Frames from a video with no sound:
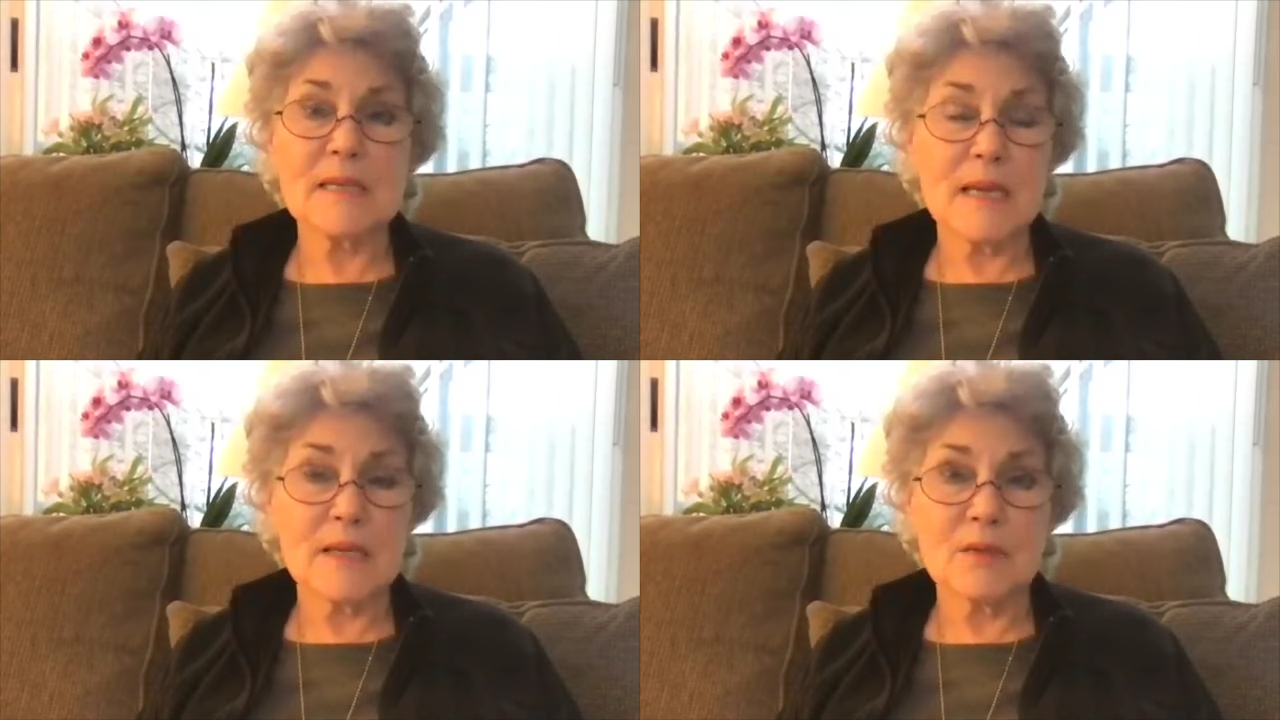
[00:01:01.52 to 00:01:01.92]

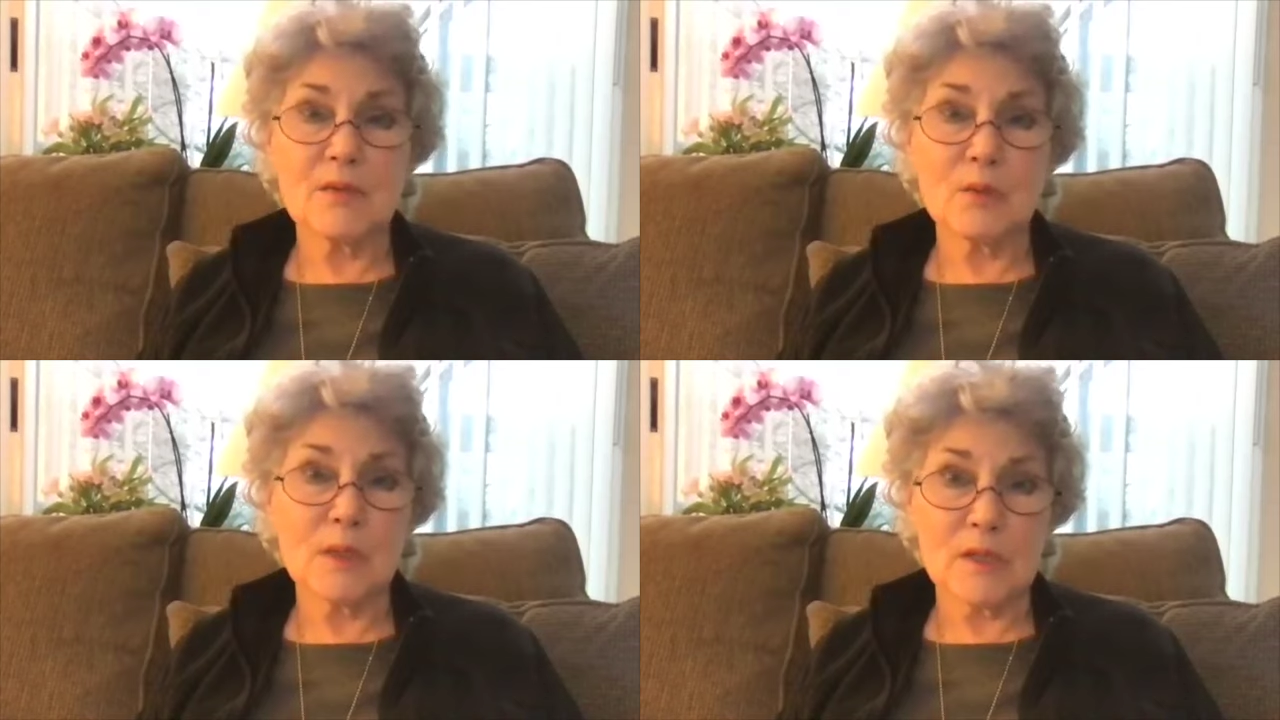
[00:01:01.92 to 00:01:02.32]
the end of
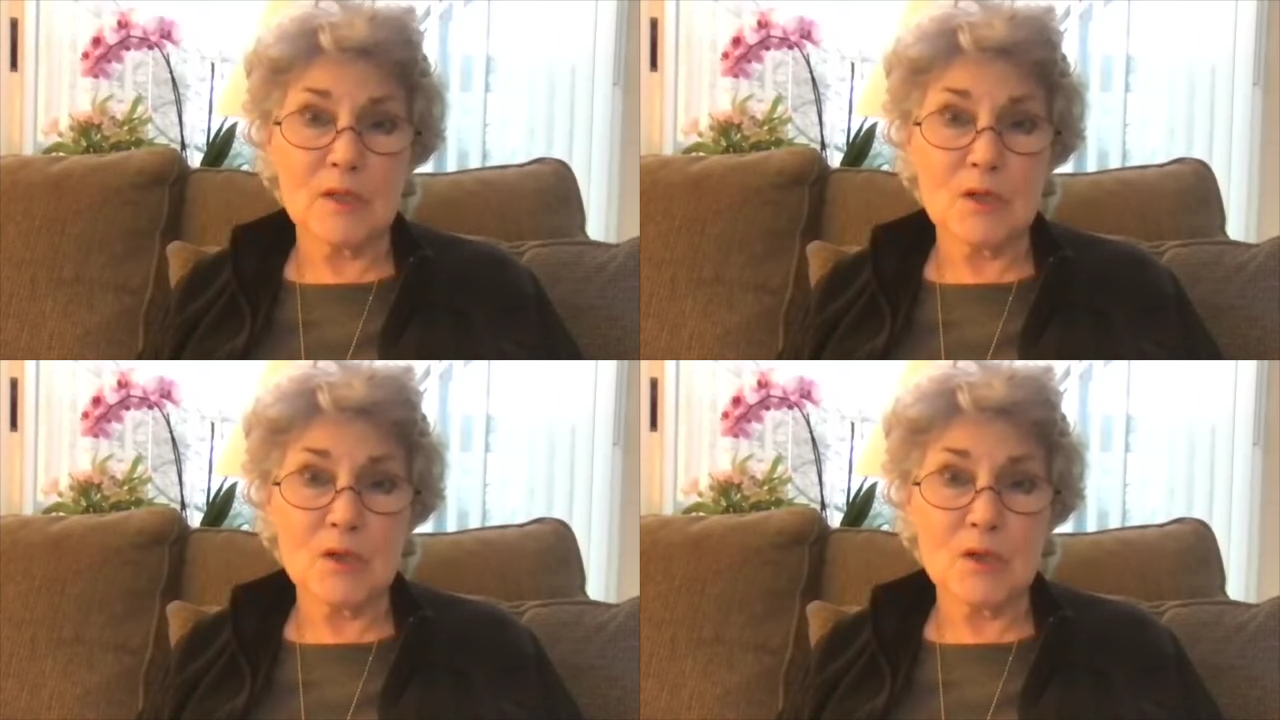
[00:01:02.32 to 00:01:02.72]
a
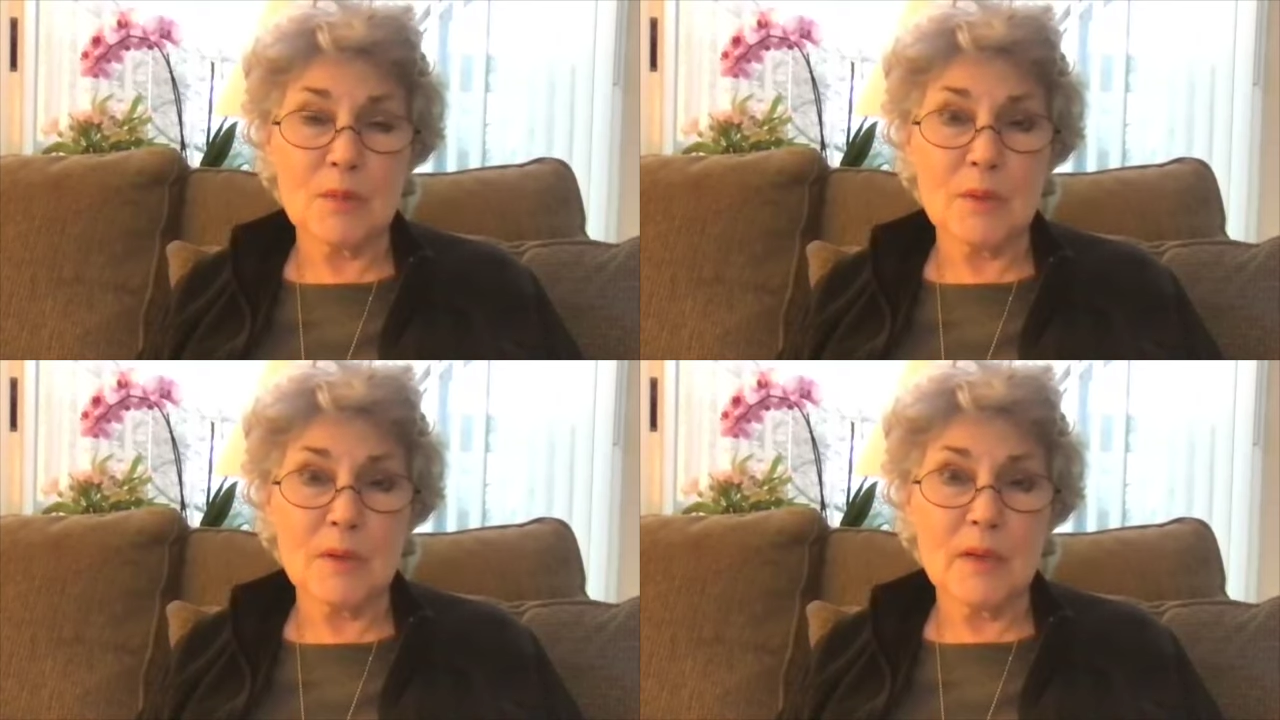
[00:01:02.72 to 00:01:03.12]
relationship.
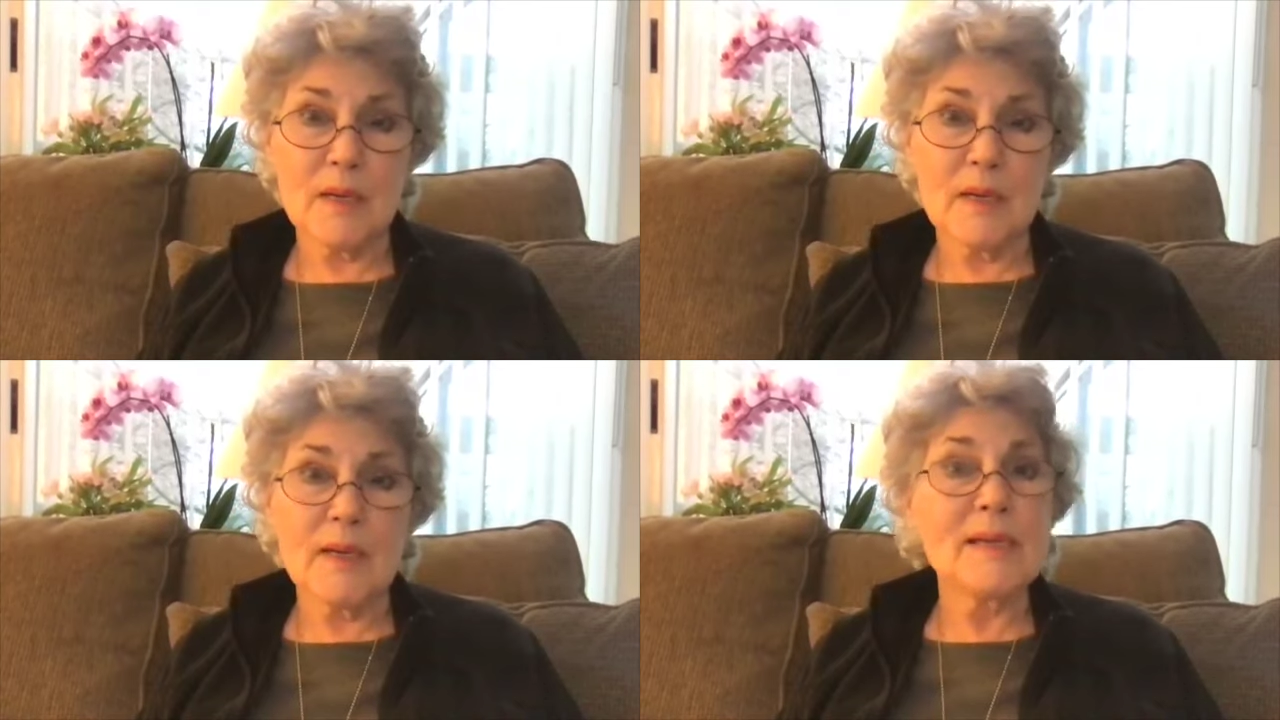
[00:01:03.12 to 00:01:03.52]

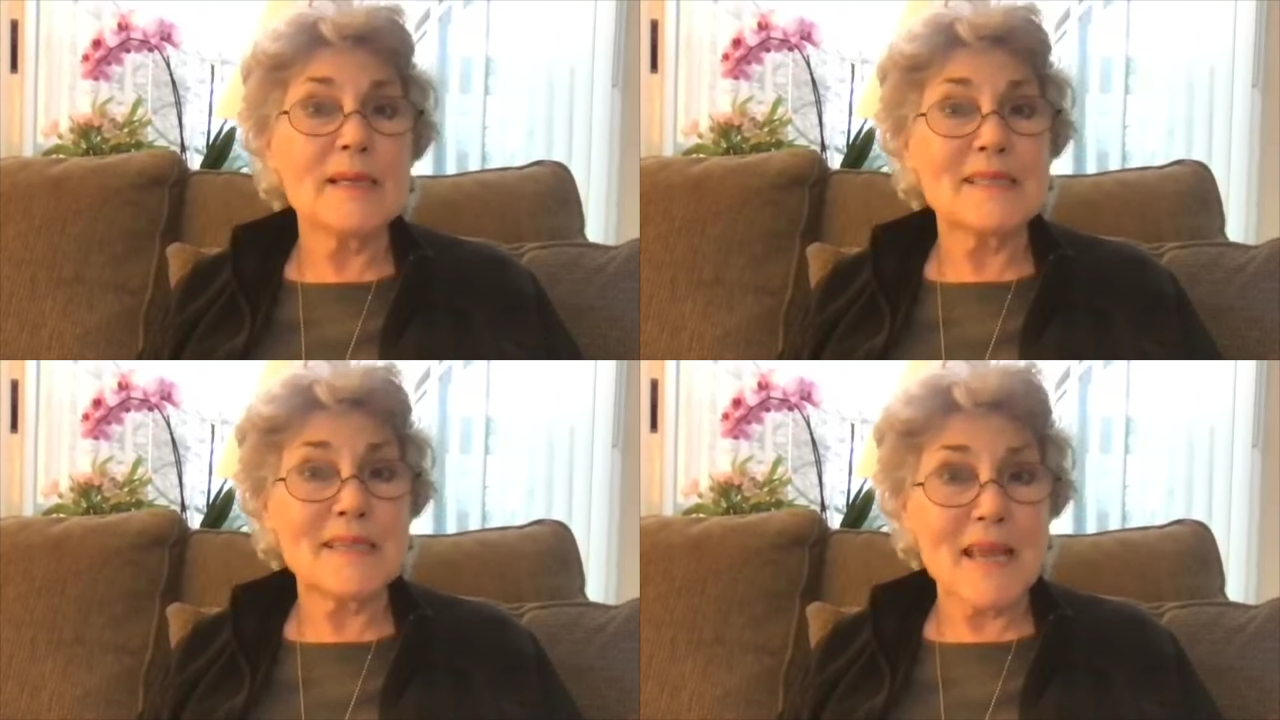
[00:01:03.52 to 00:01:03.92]

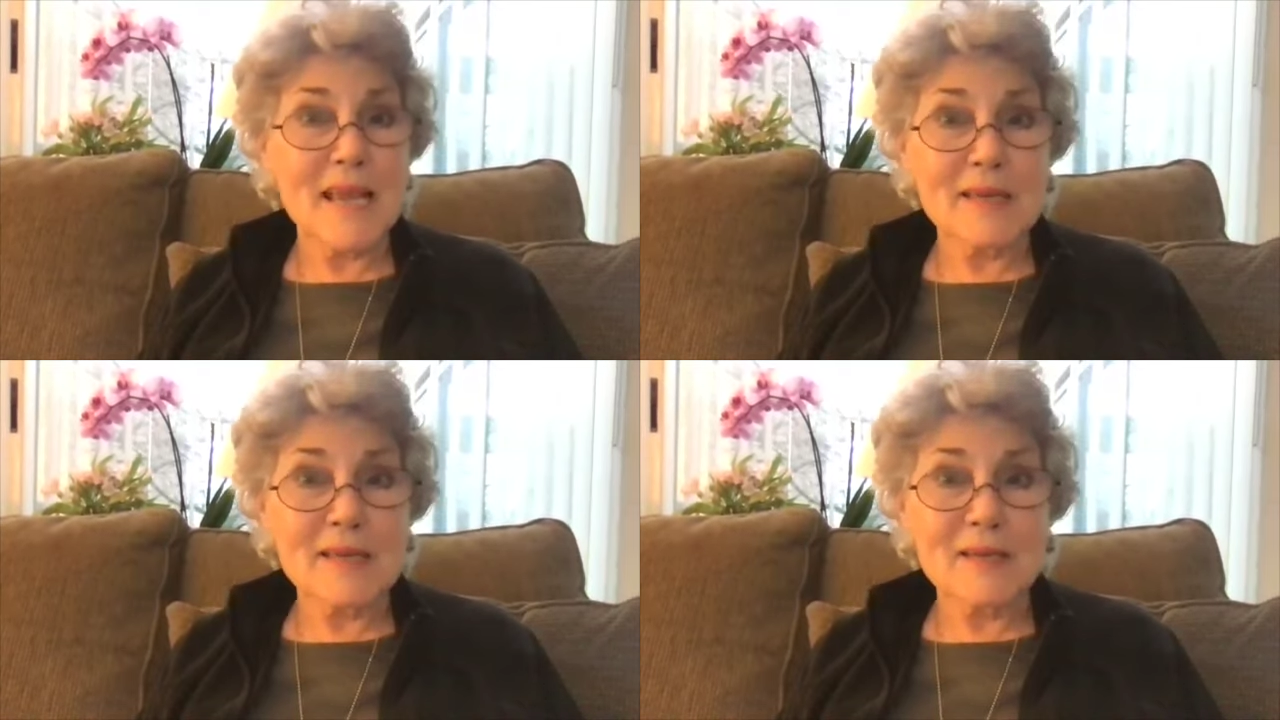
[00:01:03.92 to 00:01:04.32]
It's the
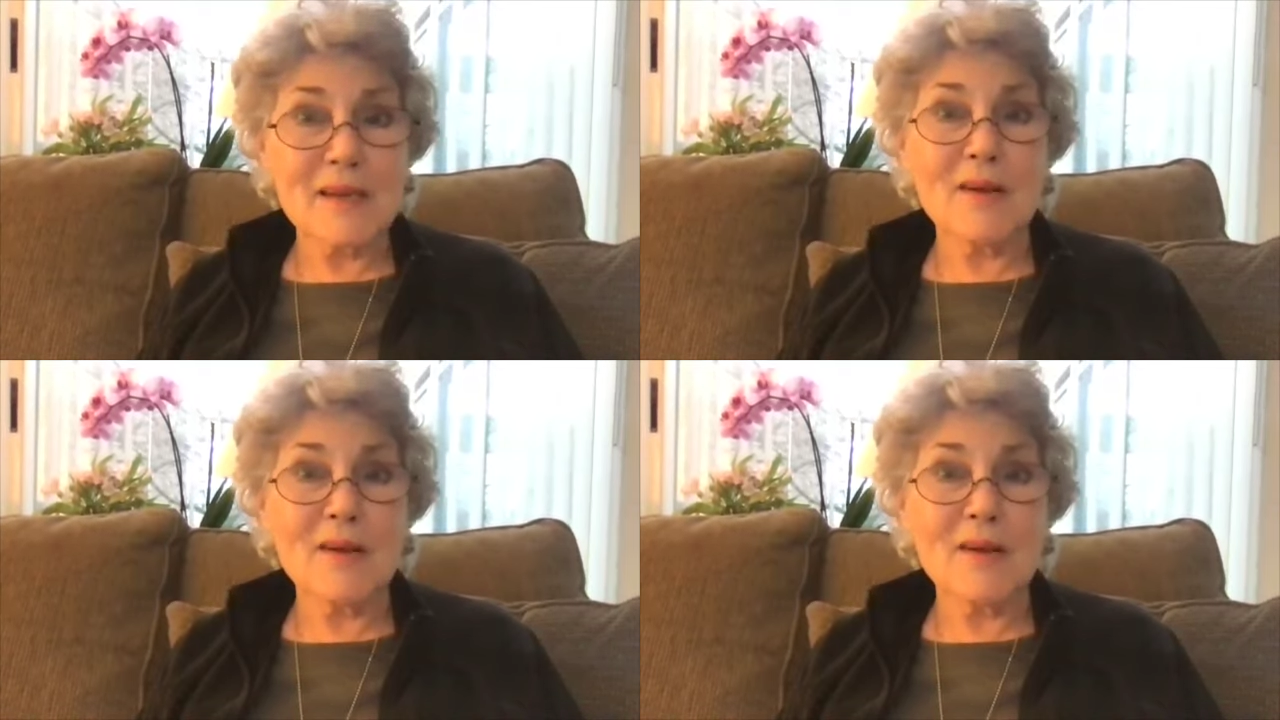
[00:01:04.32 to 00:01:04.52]
end